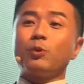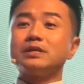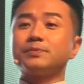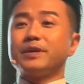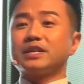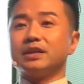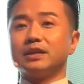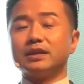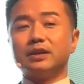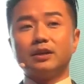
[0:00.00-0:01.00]
one
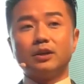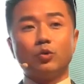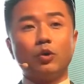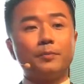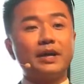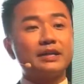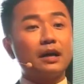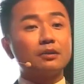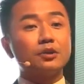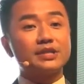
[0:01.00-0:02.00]
speaker who appeared
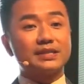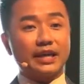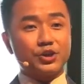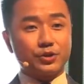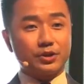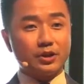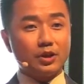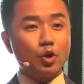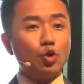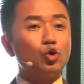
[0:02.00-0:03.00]
on the stage
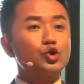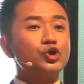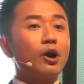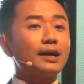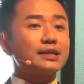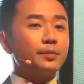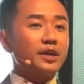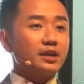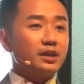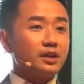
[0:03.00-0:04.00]
who shocked
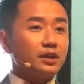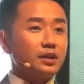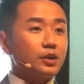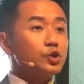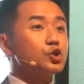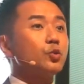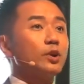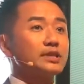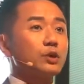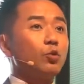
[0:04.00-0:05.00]
me She
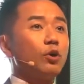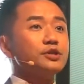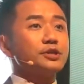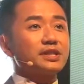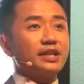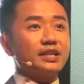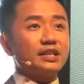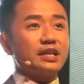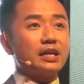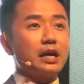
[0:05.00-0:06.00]
was a gorgeous
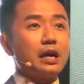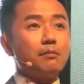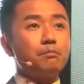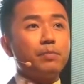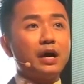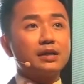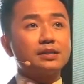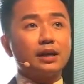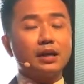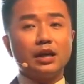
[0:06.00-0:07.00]
lady,
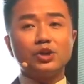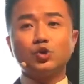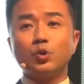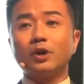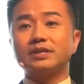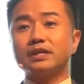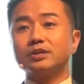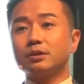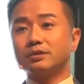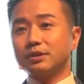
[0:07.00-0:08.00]
but as she was
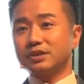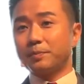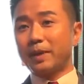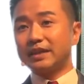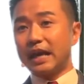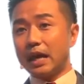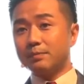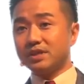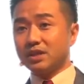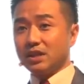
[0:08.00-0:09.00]
introduced by the
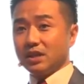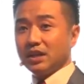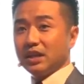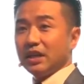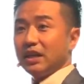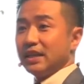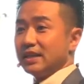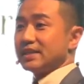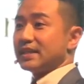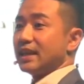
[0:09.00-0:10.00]
MC,
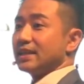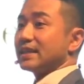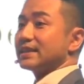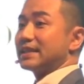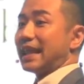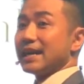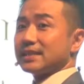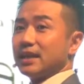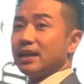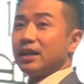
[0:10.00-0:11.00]
he stated
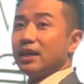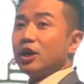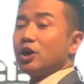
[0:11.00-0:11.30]
that